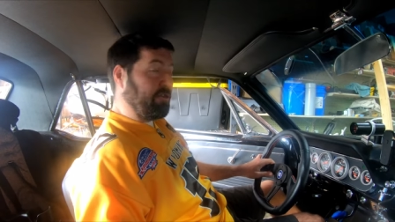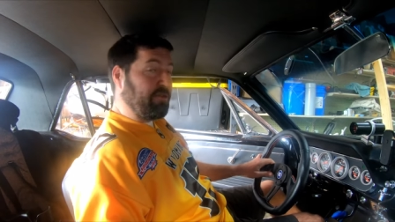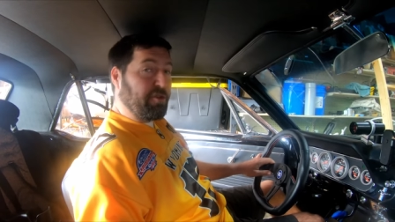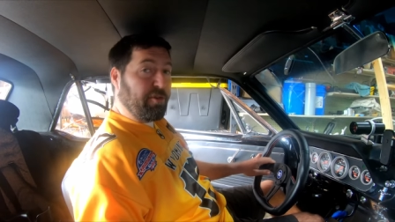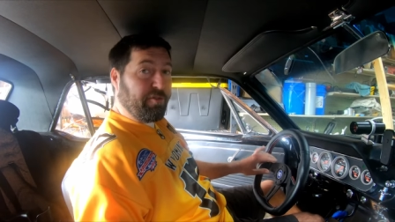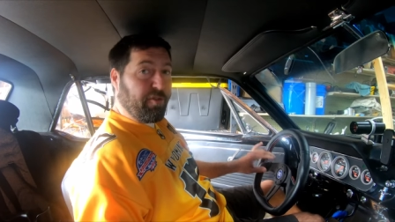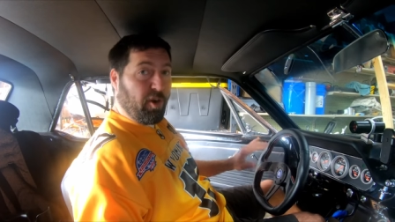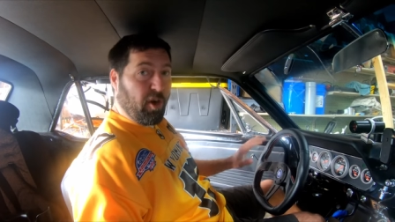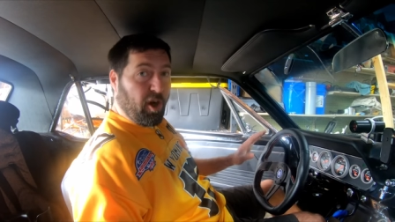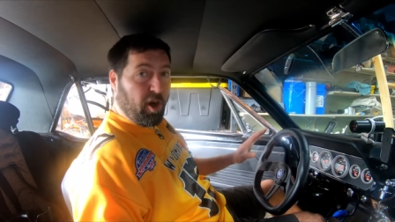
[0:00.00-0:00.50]

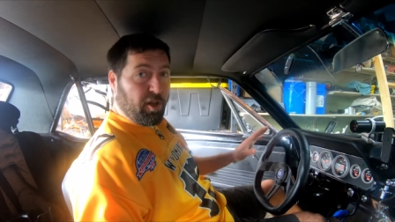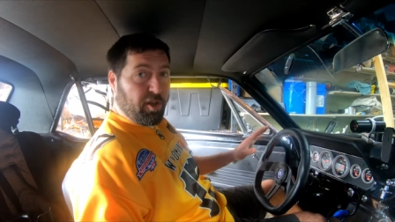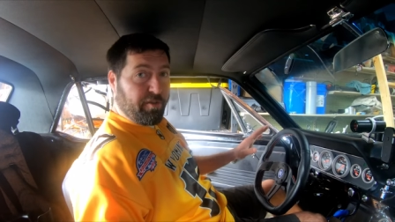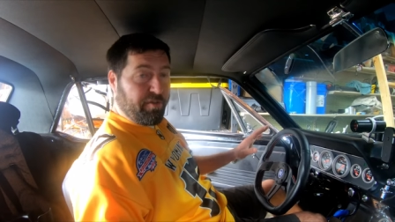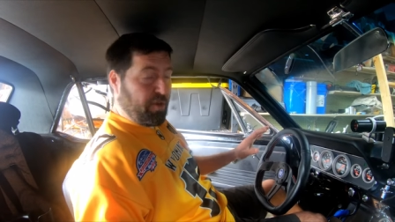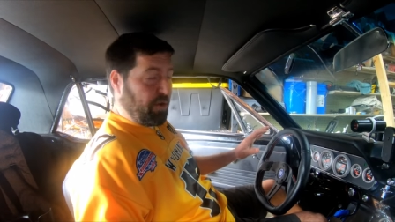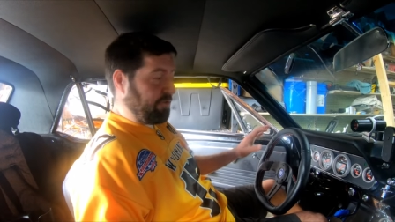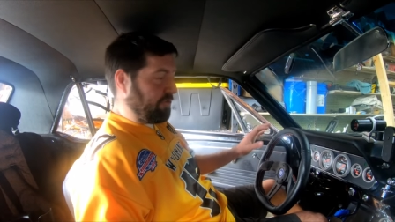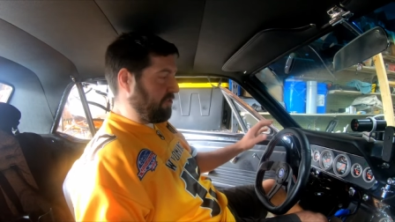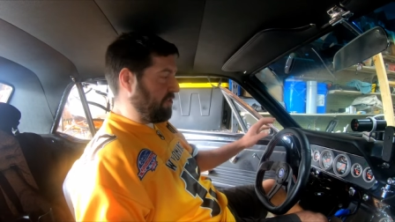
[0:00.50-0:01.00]
So for all
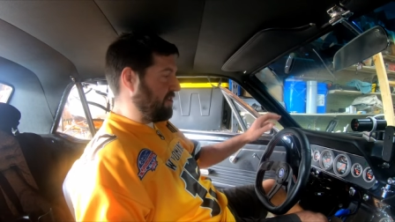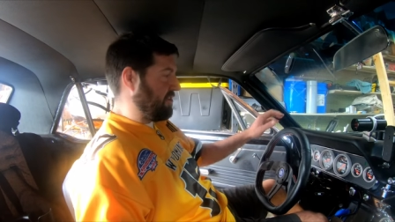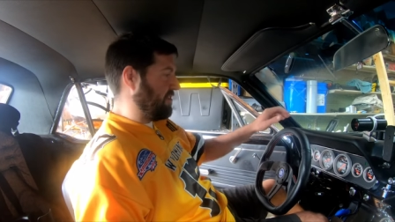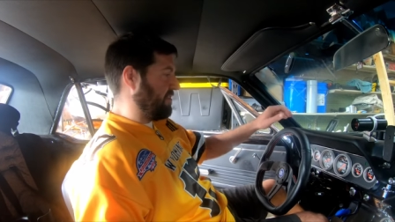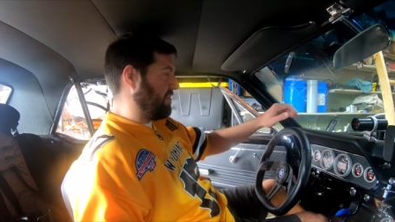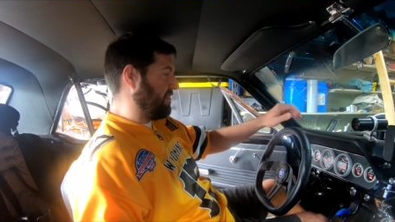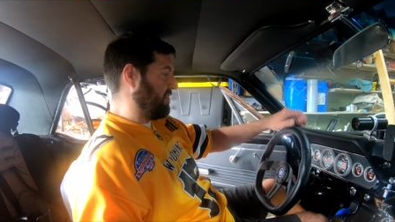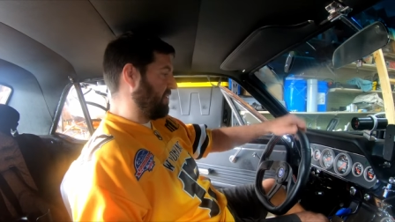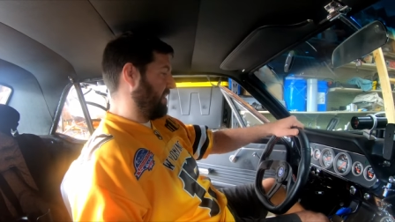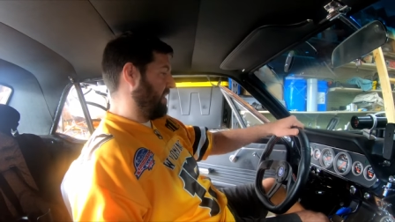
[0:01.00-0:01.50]
of those
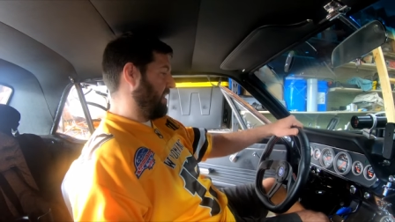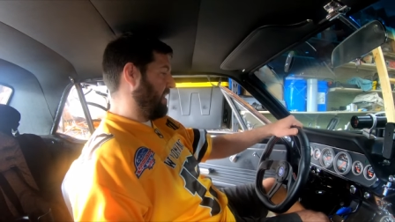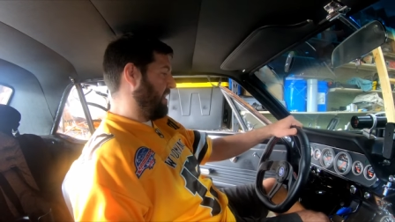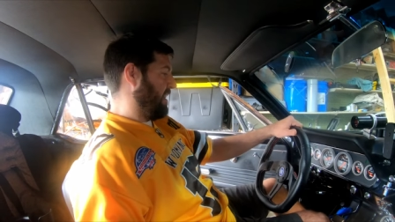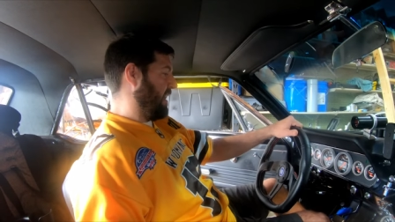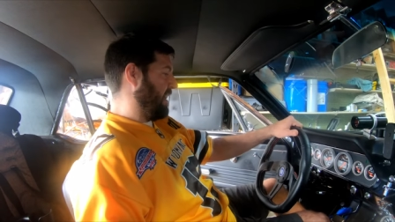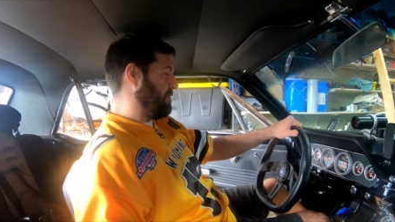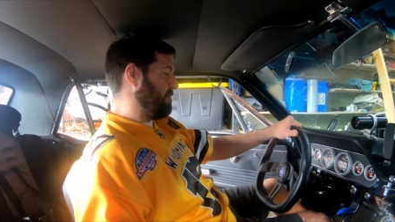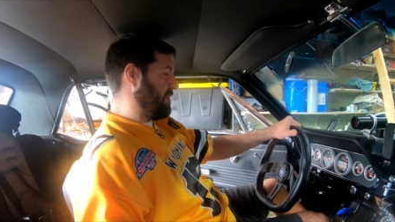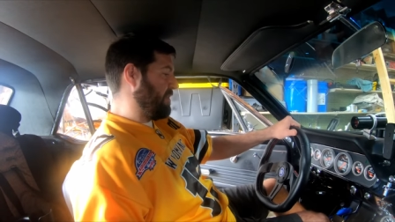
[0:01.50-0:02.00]
reasons,
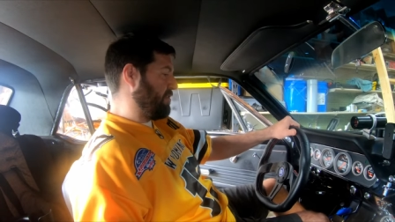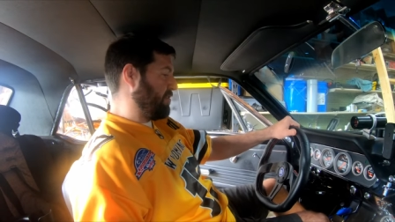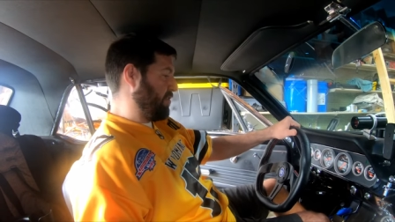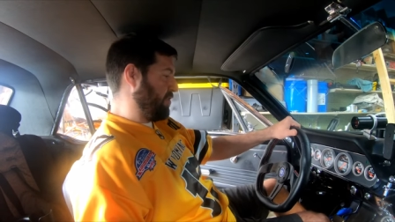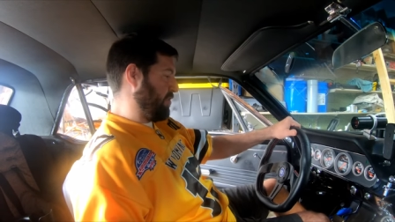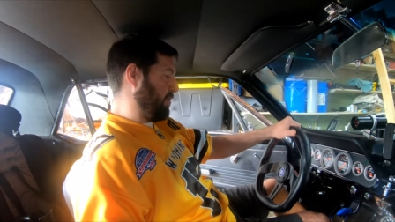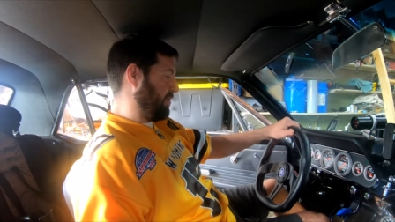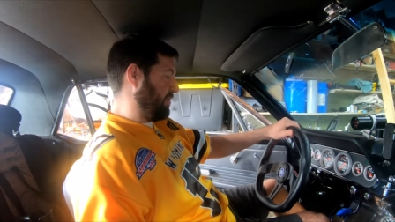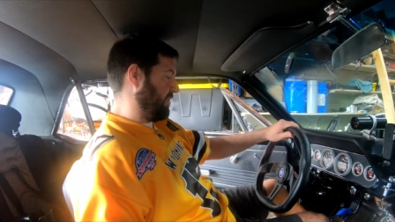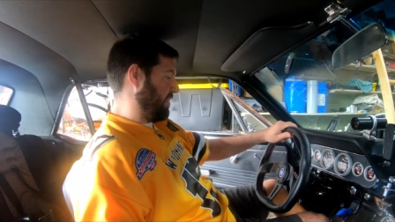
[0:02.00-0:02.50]
I'm
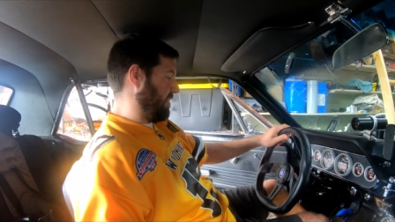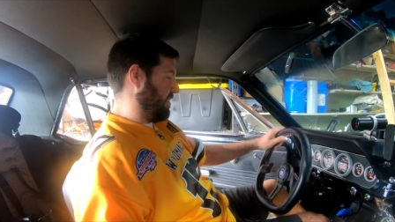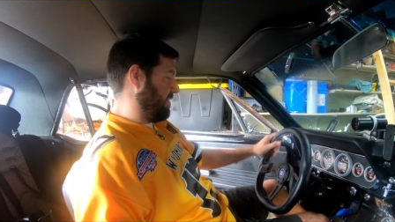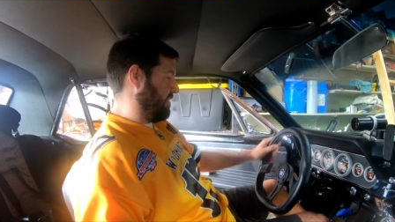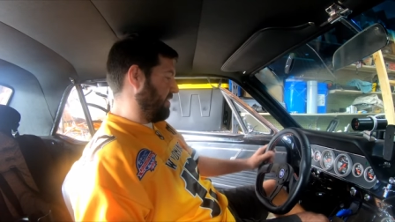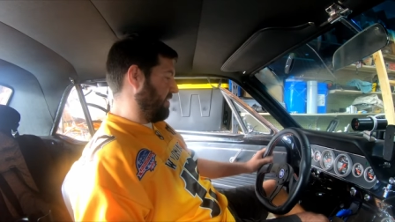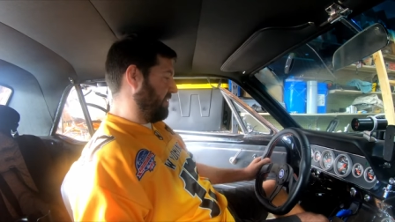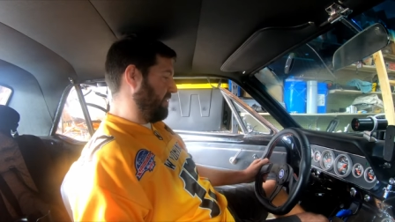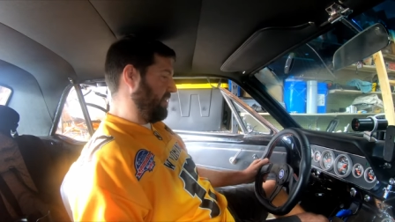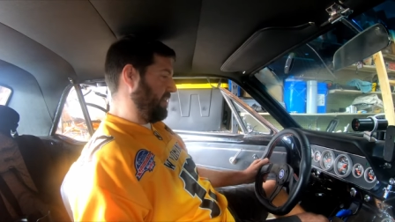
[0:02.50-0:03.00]

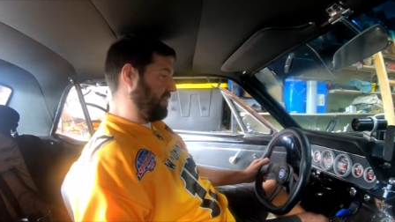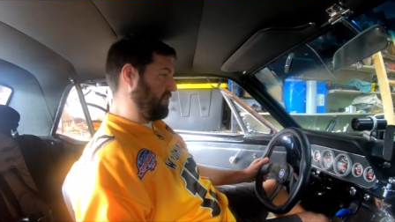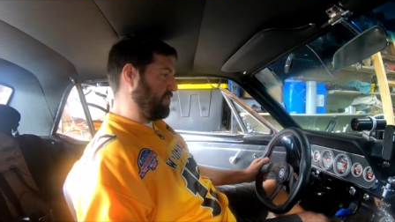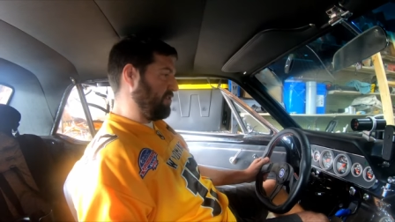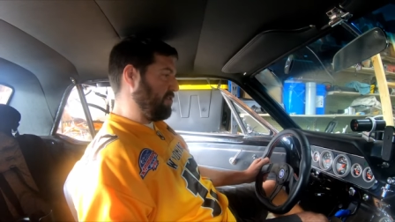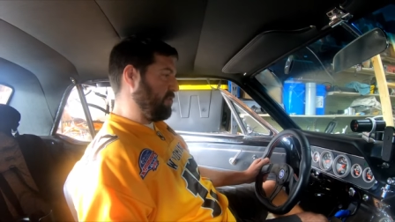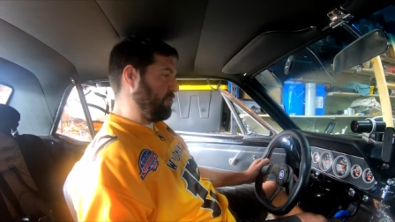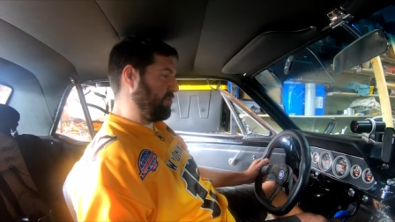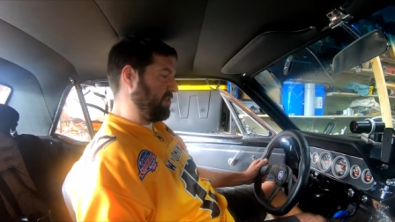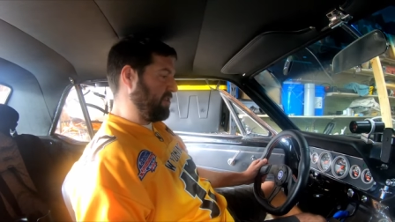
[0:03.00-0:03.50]
introducing this
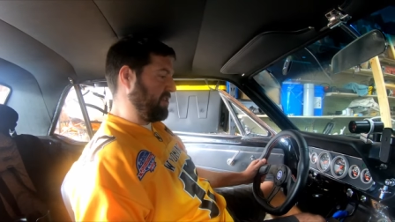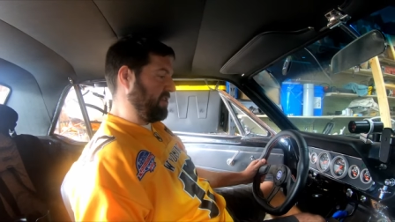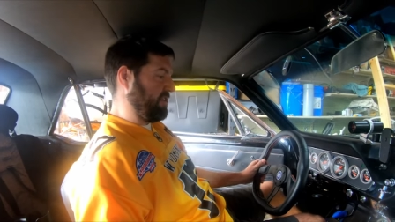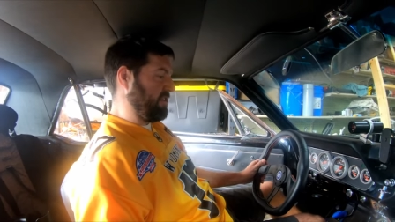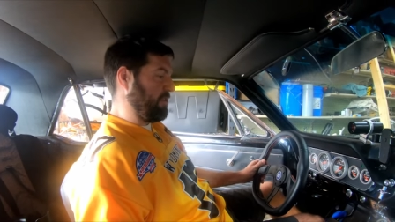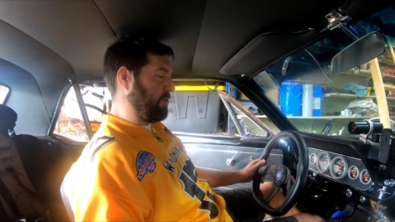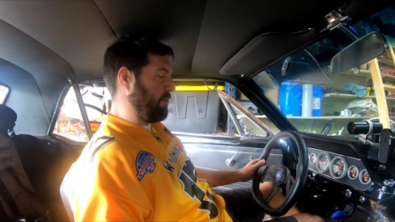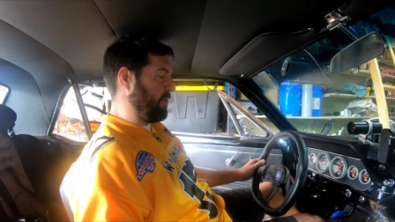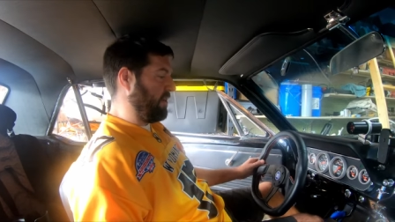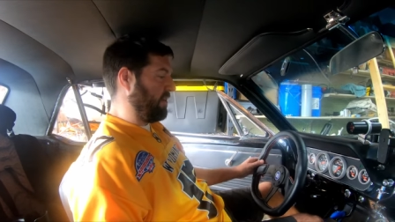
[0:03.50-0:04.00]
new
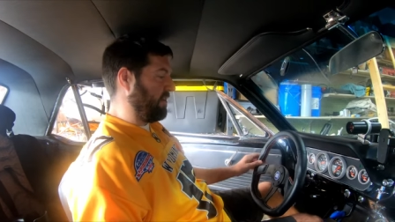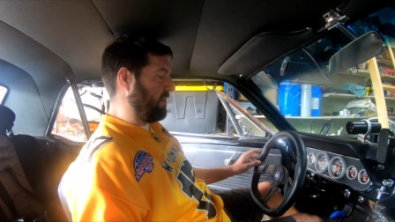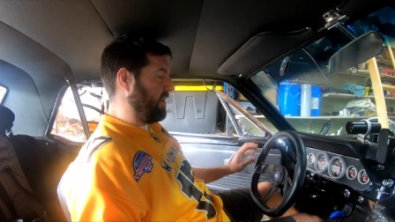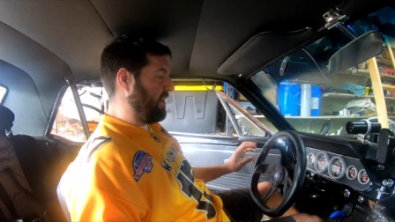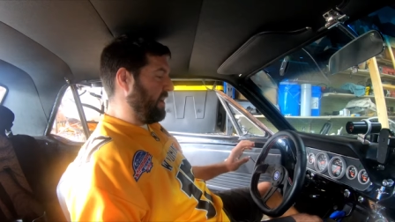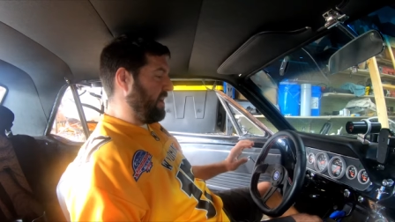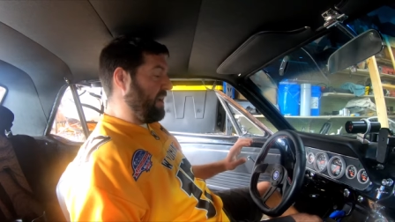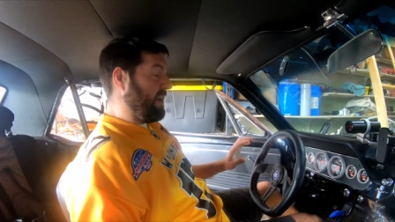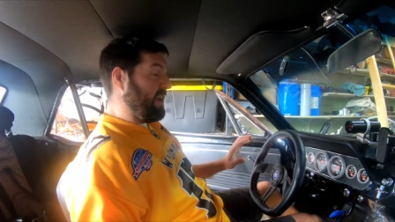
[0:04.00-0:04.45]
steering wheel.